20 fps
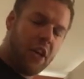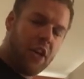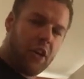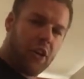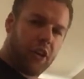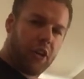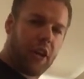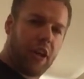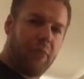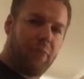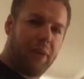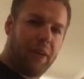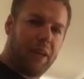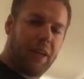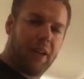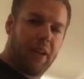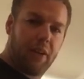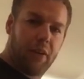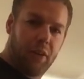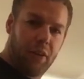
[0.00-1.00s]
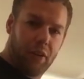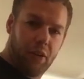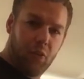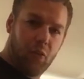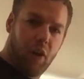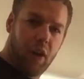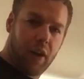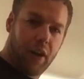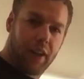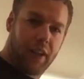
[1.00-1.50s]
you
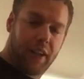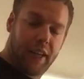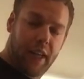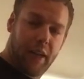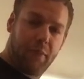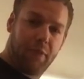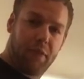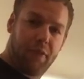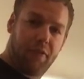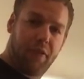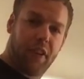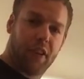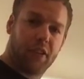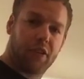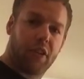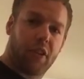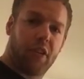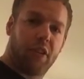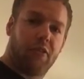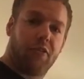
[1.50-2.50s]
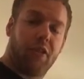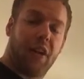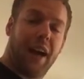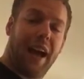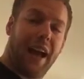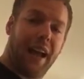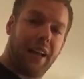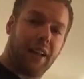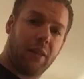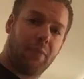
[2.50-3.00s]
want to keep the fingers on the
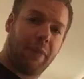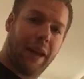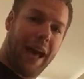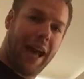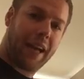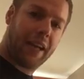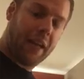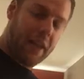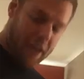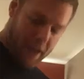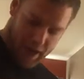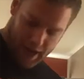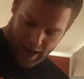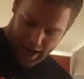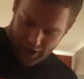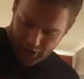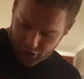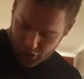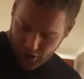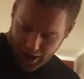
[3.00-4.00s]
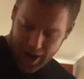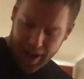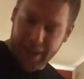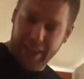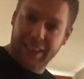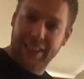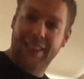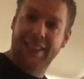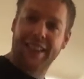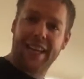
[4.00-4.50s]
front and the back and try and
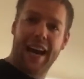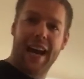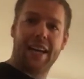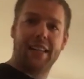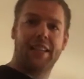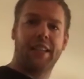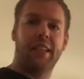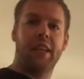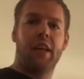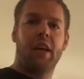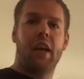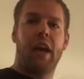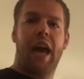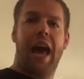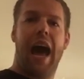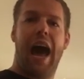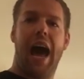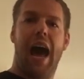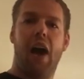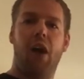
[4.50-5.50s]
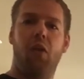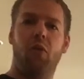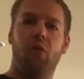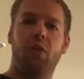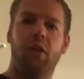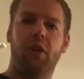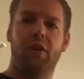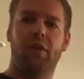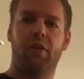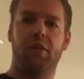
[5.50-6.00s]
assess how